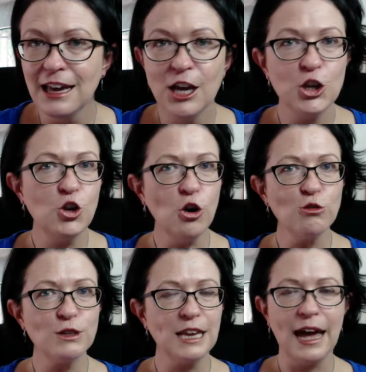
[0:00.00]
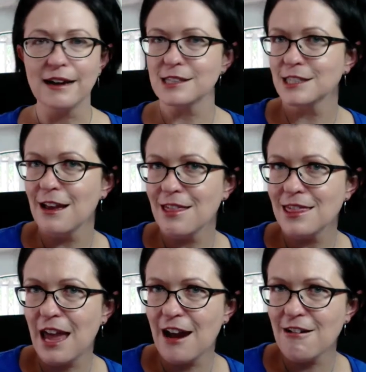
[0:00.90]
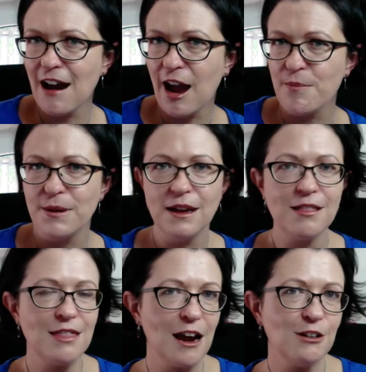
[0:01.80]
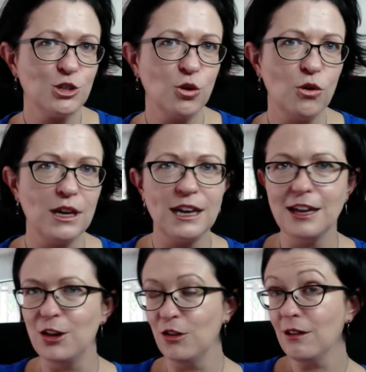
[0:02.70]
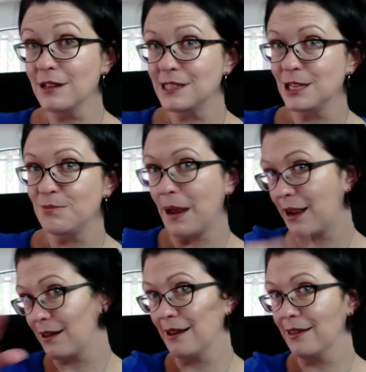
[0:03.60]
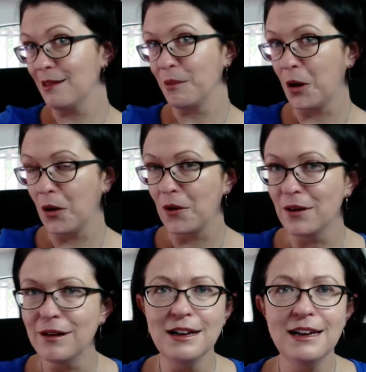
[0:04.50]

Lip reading: You're relaxed, they're happy, they're talking, you can sit back and let them go.